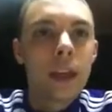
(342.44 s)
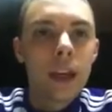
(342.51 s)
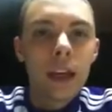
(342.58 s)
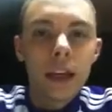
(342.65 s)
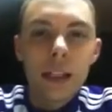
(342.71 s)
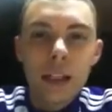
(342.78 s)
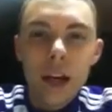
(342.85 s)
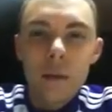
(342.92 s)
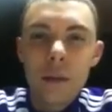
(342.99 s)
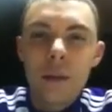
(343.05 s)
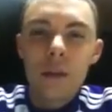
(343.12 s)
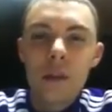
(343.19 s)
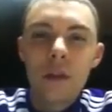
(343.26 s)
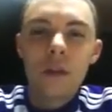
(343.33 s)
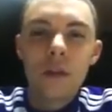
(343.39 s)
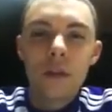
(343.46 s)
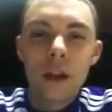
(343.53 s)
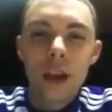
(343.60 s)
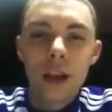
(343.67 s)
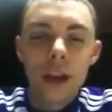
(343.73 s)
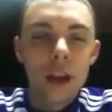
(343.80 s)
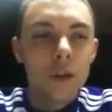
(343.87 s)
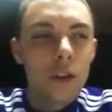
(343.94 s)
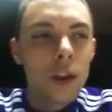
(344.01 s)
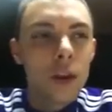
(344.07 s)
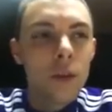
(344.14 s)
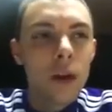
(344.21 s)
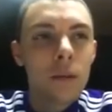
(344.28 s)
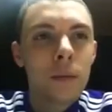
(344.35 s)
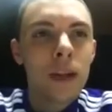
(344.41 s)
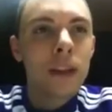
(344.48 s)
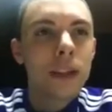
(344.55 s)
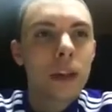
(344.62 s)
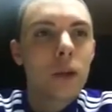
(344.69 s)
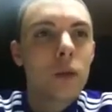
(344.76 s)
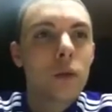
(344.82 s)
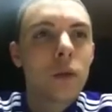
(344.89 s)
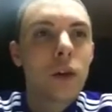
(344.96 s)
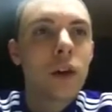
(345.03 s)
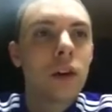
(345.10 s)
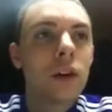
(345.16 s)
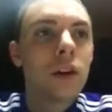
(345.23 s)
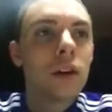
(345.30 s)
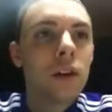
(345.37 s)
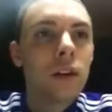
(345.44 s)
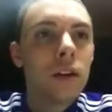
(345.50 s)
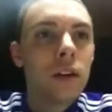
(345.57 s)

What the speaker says: he's coming soon. And he really wanted me to tell the world